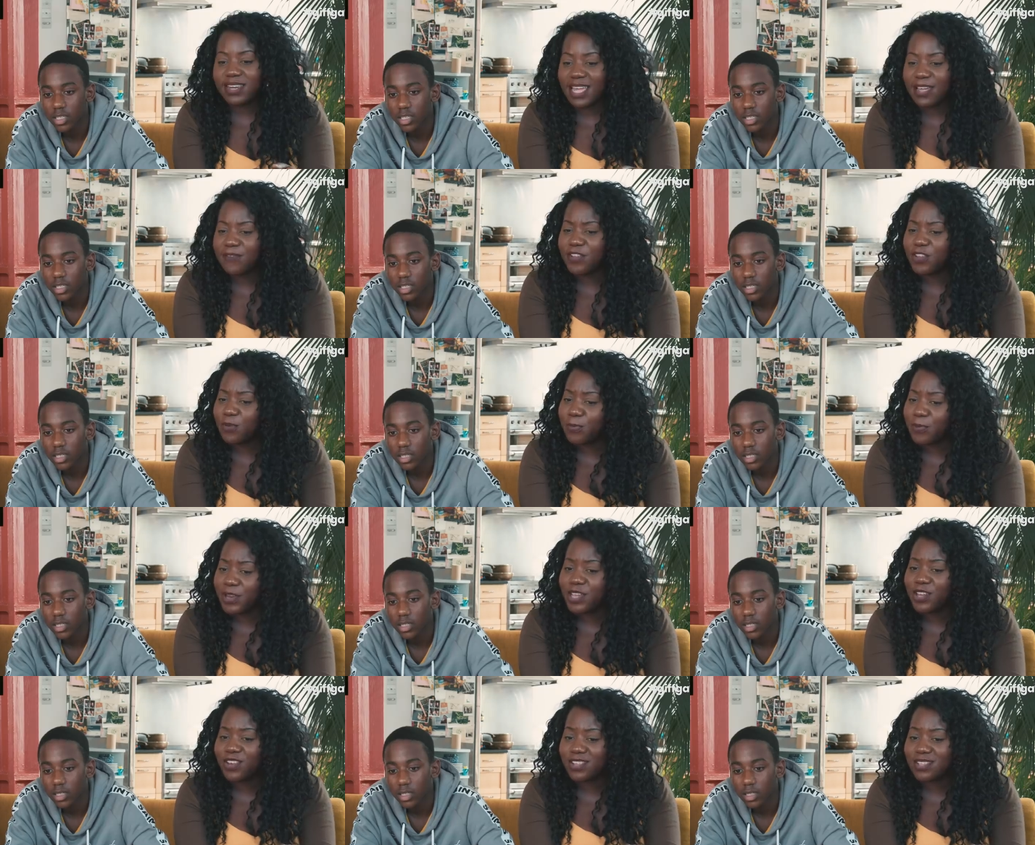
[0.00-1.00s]
Speaker 1: Nathan, you're
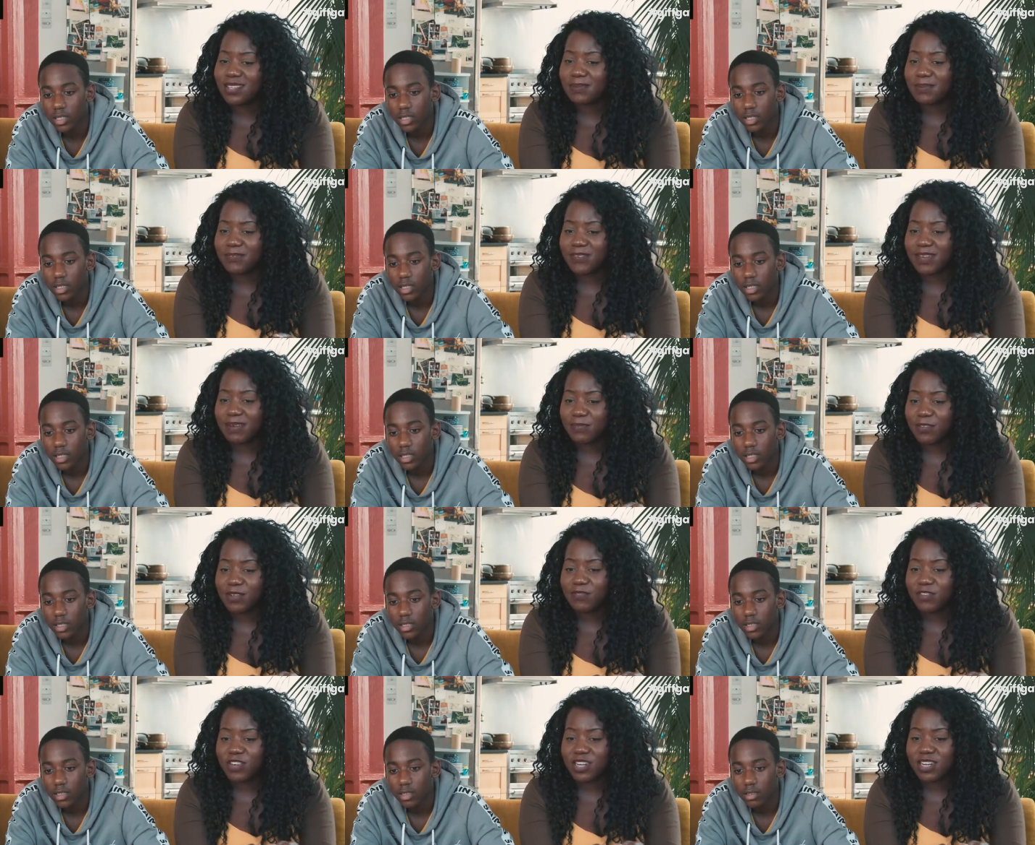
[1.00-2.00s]
pretty good. To be fair, I'm not
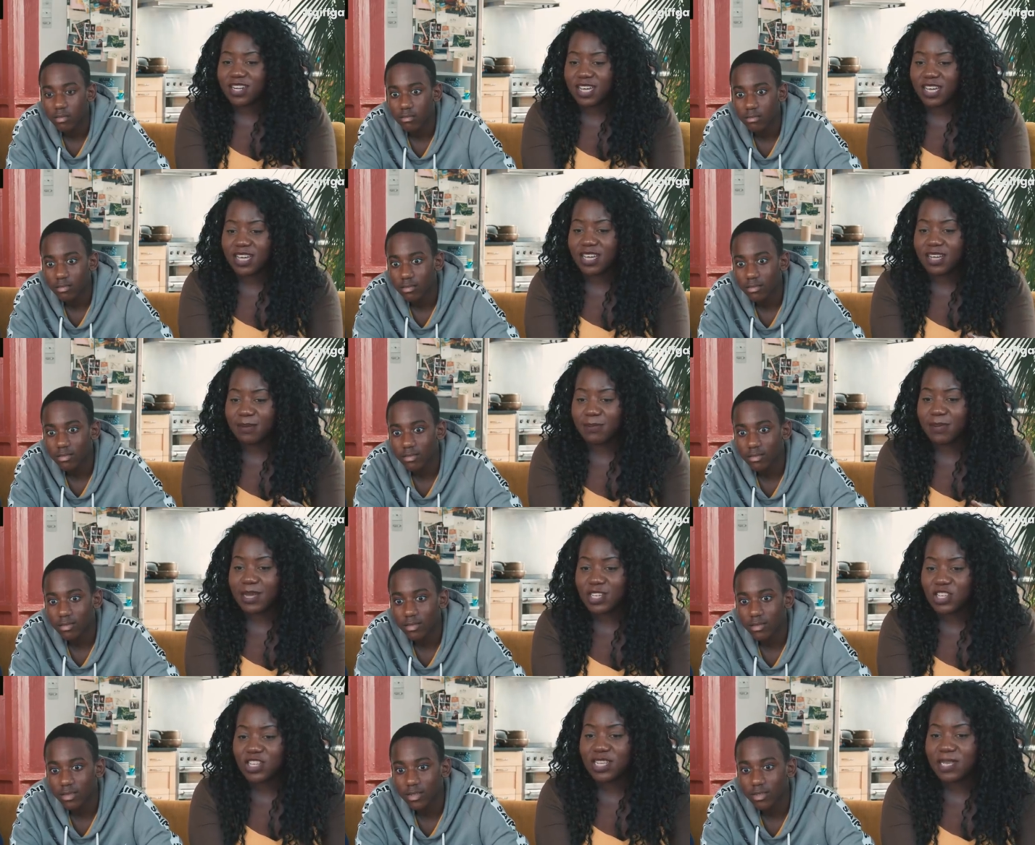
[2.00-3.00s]
even gonna lie. I'm
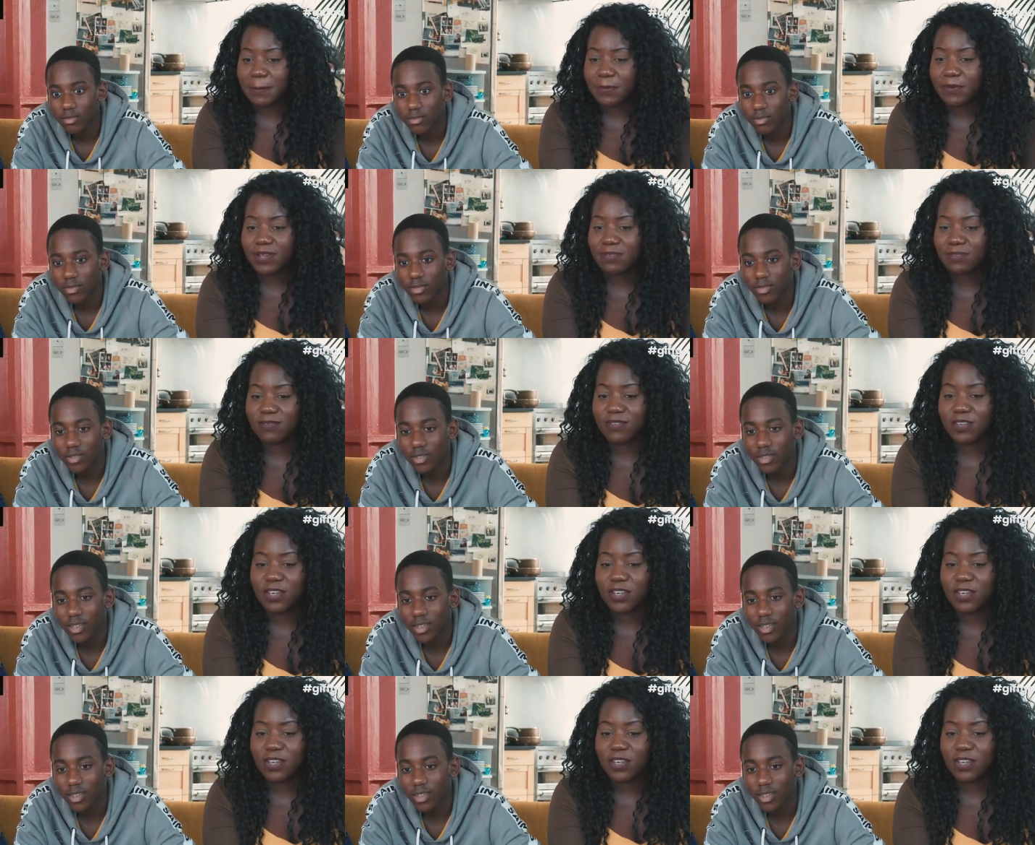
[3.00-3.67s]
actually impressed with